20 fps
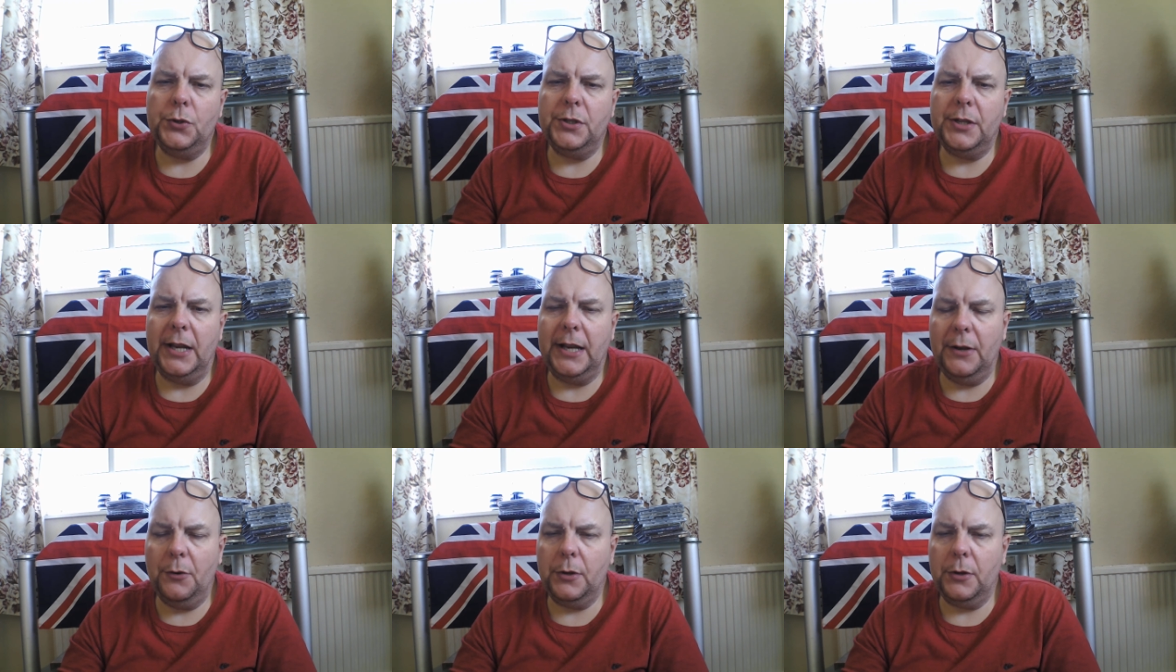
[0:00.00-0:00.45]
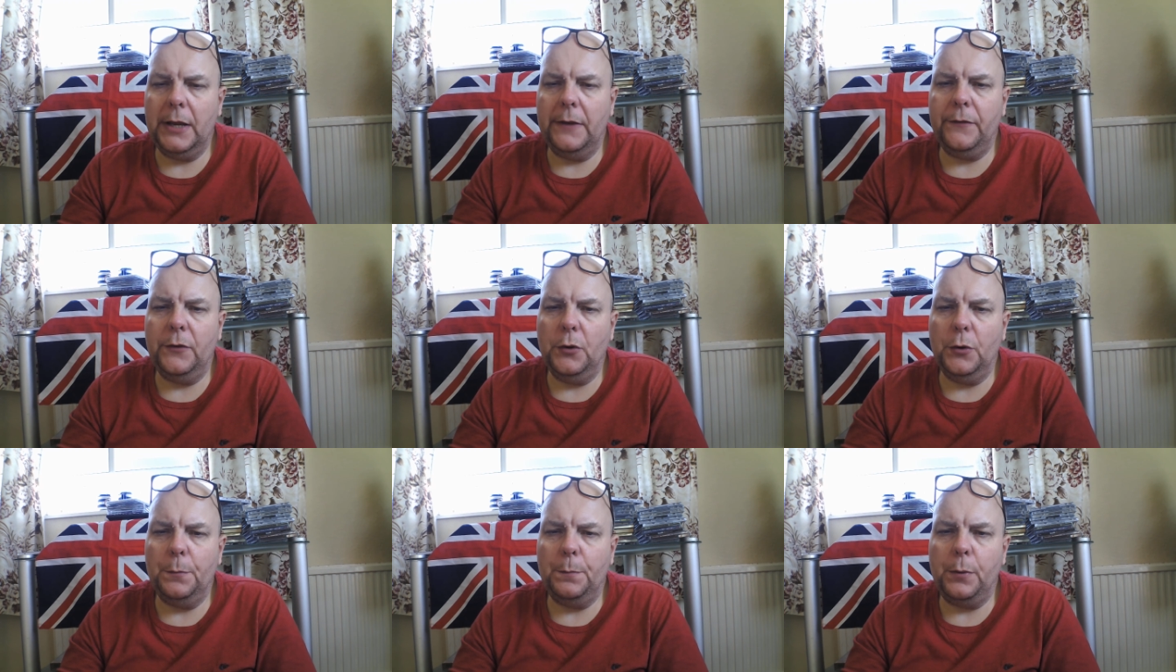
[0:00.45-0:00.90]
and they'll give
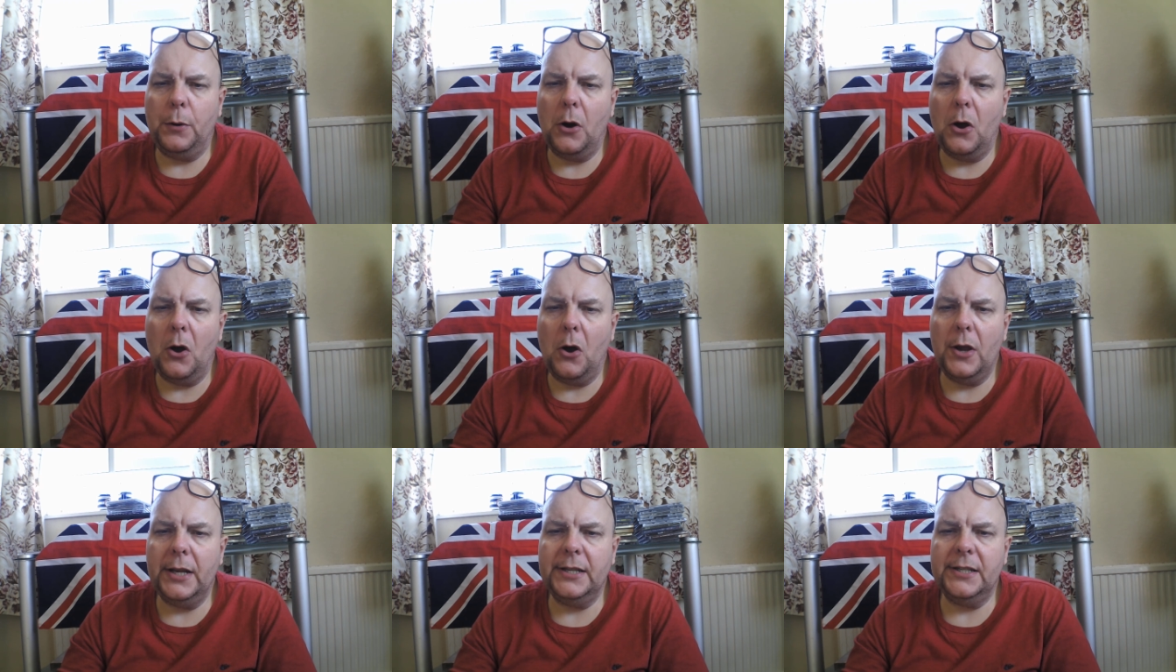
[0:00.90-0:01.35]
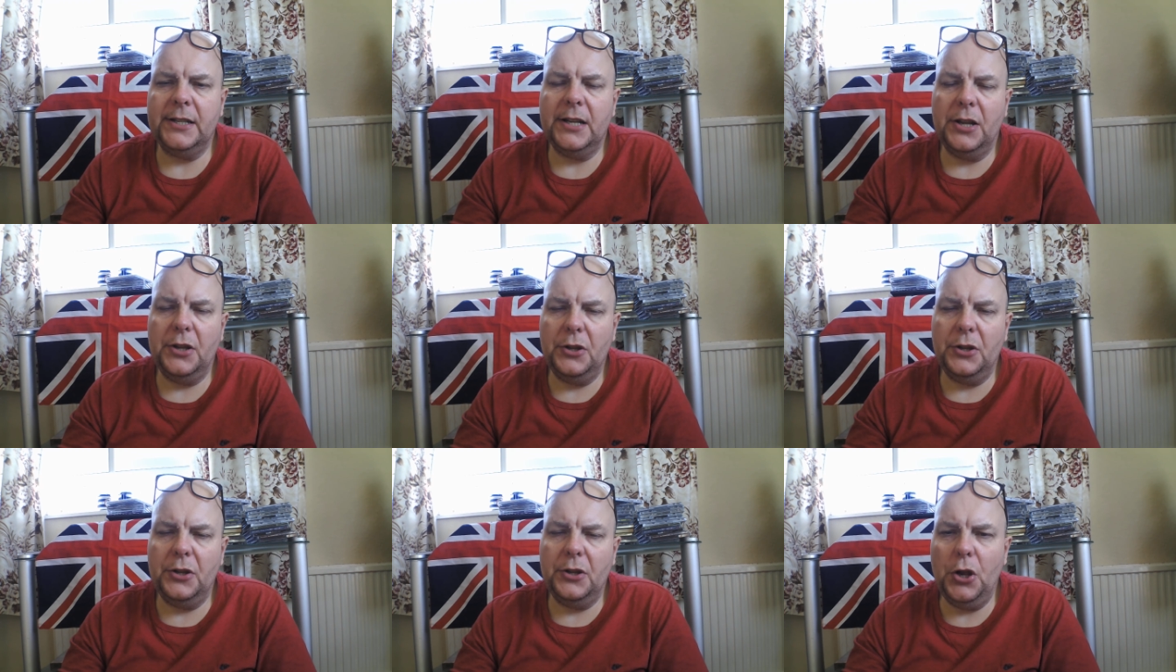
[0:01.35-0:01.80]
you a price,
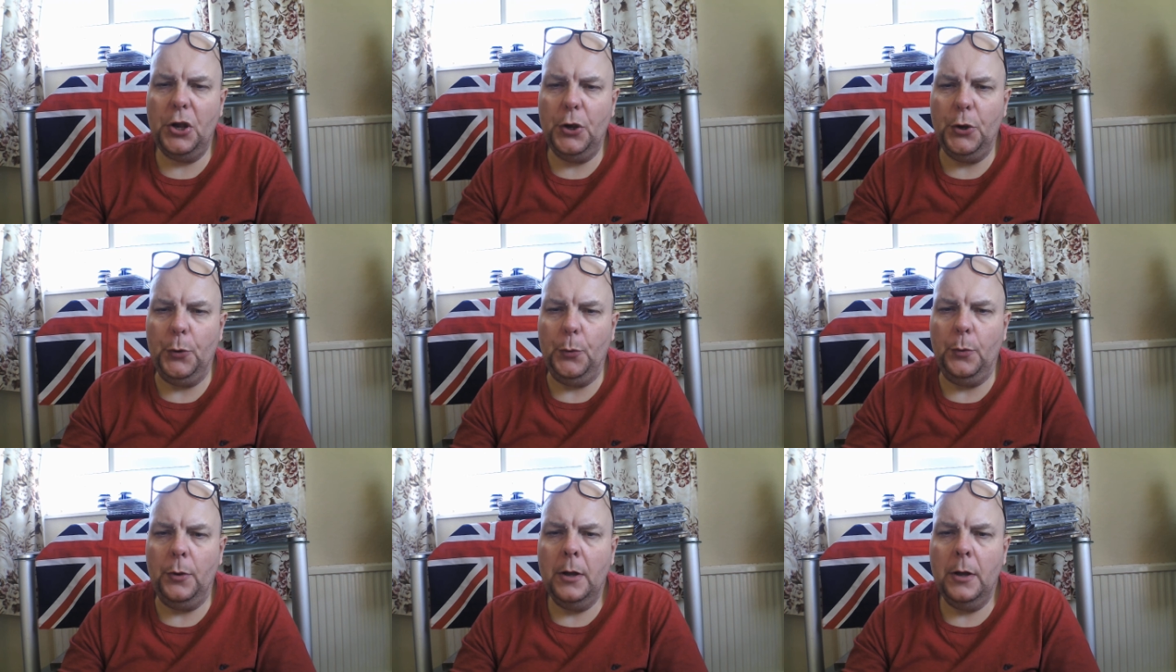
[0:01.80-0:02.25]
and new.